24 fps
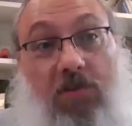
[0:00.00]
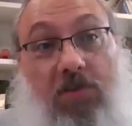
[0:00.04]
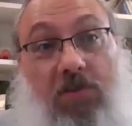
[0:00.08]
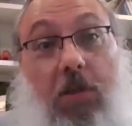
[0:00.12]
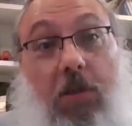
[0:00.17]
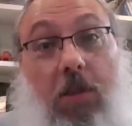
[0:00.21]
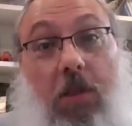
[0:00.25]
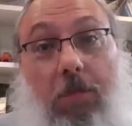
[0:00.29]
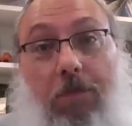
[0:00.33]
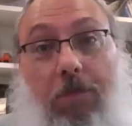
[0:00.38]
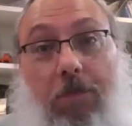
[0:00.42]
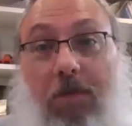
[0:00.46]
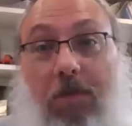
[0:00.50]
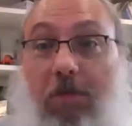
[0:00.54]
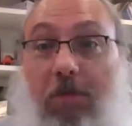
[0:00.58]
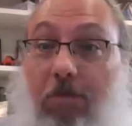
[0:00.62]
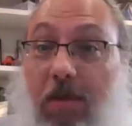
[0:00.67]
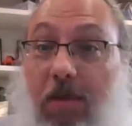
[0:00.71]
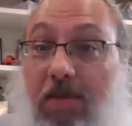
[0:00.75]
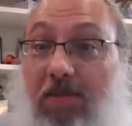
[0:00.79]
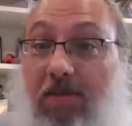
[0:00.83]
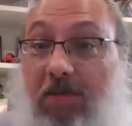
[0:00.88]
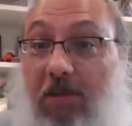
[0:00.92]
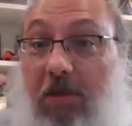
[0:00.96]
still up, and
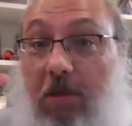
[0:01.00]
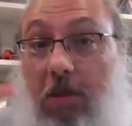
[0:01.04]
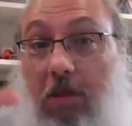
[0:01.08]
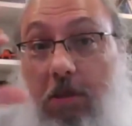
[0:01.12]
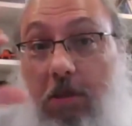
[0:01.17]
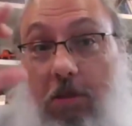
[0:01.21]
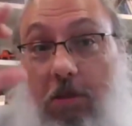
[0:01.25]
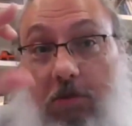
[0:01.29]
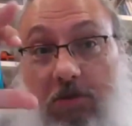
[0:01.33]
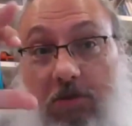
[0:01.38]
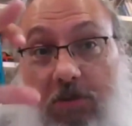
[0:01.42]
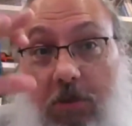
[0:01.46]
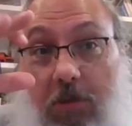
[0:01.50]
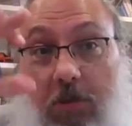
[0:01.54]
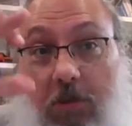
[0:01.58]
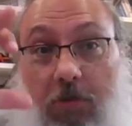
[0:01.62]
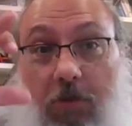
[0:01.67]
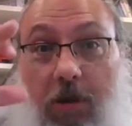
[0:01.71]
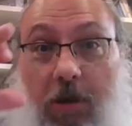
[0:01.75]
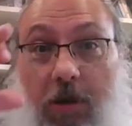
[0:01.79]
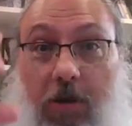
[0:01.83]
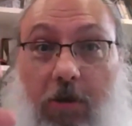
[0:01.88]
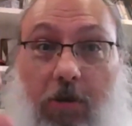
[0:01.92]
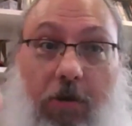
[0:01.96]
basically there's still a
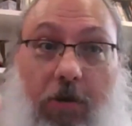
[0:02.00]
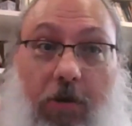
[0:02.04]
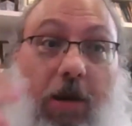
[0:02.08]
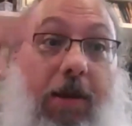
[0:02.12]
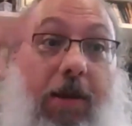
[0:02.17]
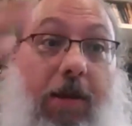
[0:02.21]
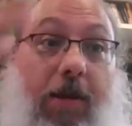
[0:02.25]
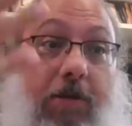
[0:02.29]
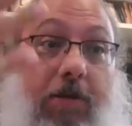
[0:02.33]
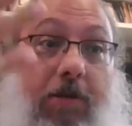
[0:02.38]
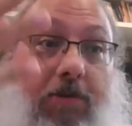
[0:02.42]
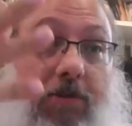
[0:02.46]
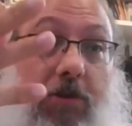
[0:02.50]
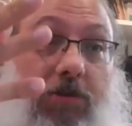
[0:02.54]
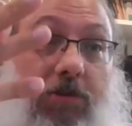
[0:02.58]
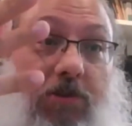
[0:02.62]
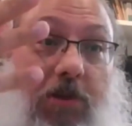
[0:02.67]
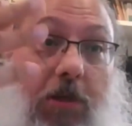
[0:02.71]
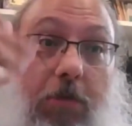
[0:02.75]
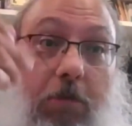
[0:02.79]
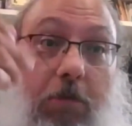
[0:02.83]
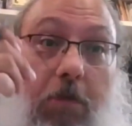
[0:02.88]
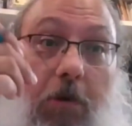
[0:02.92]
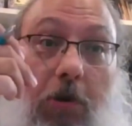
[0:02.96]
gray area. And as you
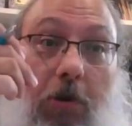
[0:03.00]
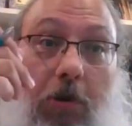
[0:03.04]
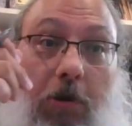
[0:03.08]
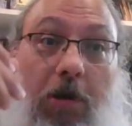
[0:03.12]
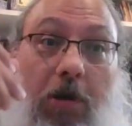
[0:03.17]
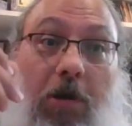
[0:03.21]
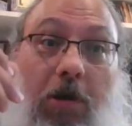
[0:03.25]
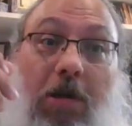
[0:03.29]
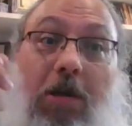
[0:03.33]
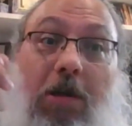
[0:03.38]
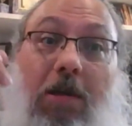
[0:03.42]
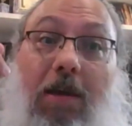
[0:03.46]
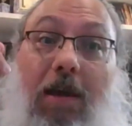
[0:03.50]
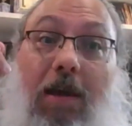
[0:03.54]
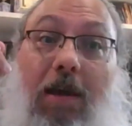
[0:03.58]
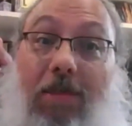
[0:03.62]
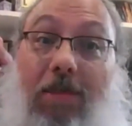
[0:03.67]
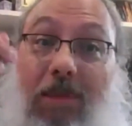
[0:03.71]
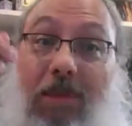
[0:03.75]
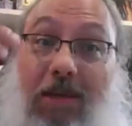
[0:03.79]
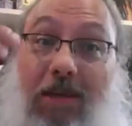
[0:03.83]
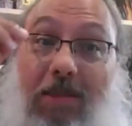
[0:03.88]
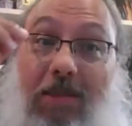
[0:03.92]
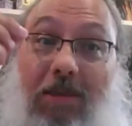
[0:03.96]
said, Mark, I
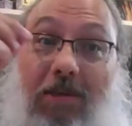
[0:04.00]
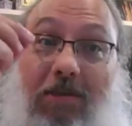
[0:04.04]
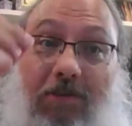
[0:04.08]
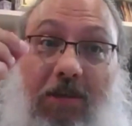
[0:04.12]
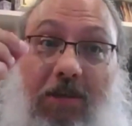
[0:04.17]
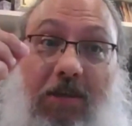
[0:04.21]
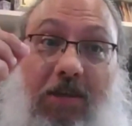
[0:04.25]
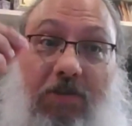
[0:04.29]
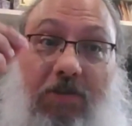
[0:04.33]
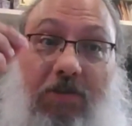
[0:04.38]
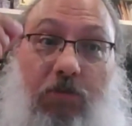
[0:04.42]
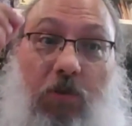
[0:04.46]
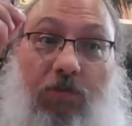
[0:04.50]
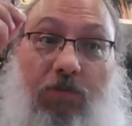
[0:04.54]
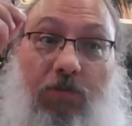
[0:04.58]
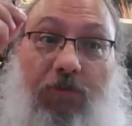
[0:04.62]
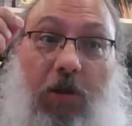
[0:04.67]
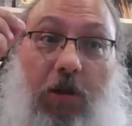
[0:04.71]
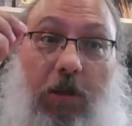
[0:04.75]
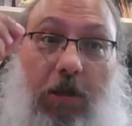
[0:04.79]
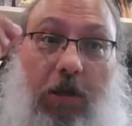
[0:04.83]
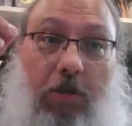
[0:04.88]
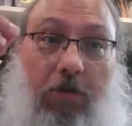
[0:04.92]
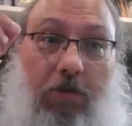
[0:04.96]
think these things will
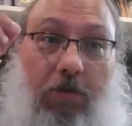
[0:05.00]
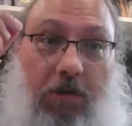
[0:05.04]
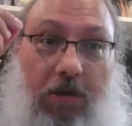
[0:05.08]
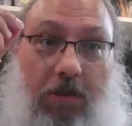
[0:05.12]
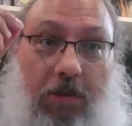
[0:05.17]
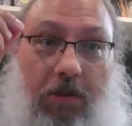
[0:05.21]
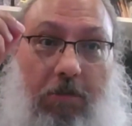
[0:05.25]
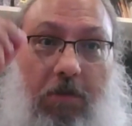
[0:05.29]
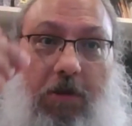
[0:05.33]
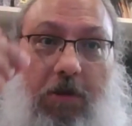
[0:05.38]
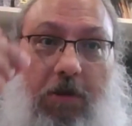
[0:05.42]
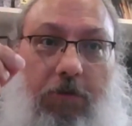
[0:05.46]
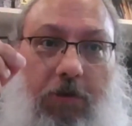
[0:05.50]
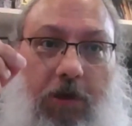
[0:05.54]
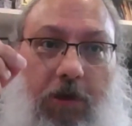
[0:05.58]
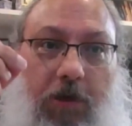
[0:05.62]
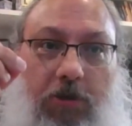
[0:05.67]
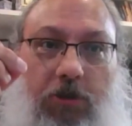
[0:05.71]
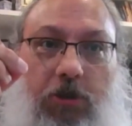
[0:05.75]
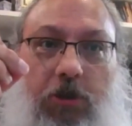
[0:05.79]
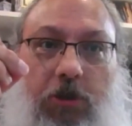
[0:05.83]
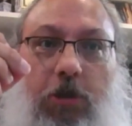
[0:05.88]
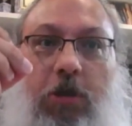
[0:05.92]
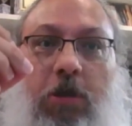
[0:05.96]
fall out in the
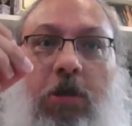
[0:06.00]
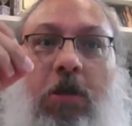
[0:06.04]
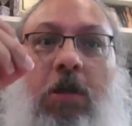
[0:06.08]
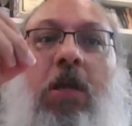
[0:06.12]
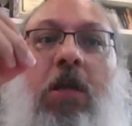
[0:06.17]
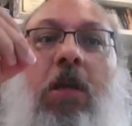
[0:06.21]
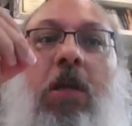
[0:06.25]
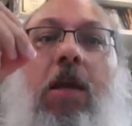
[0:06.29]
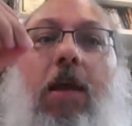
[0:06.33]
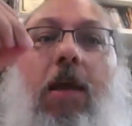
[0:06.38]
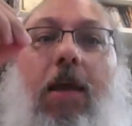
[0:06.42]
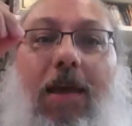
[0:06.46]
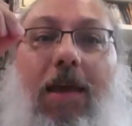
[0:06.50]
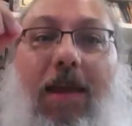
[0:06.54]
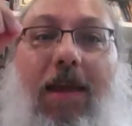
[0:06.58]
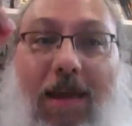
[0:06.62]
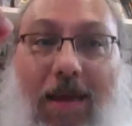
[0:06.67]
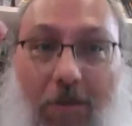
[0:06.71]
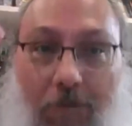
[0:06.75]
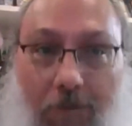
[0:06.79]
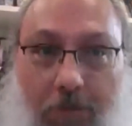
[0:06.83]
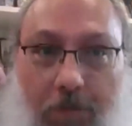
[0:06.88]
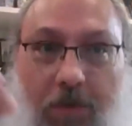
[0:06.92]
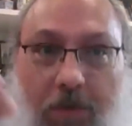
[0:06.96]
moderation
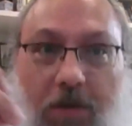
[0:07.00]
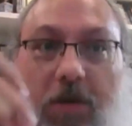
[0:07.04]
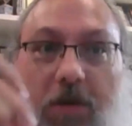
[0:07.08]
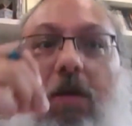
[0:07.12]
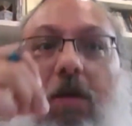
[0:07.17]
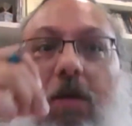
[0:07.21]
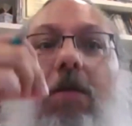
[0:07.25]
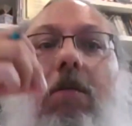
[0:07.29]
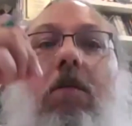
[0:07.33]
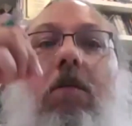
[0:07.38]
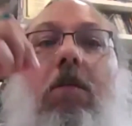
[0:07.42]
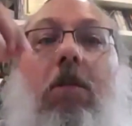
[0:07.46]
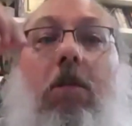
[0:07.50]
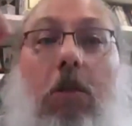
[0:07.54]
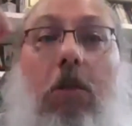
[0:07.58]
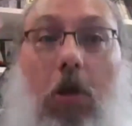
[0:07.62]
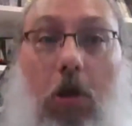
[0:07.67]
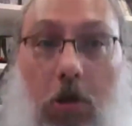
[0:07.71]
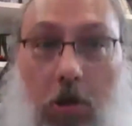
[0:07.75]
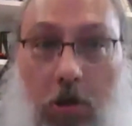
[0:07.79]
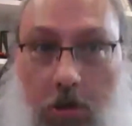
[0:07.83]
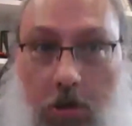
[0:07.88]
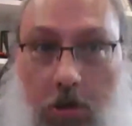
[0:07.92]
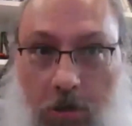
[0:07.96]
epic
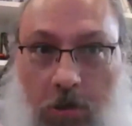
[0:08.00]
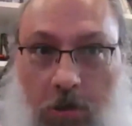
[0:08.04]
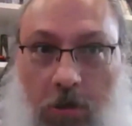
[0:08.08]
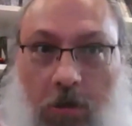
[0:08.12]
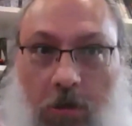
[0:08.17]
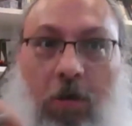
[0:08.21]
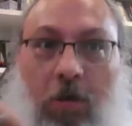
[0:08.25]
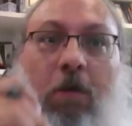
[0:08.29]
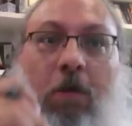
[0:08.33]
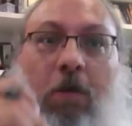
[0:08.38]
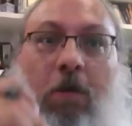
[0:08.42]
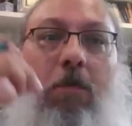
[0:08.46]
long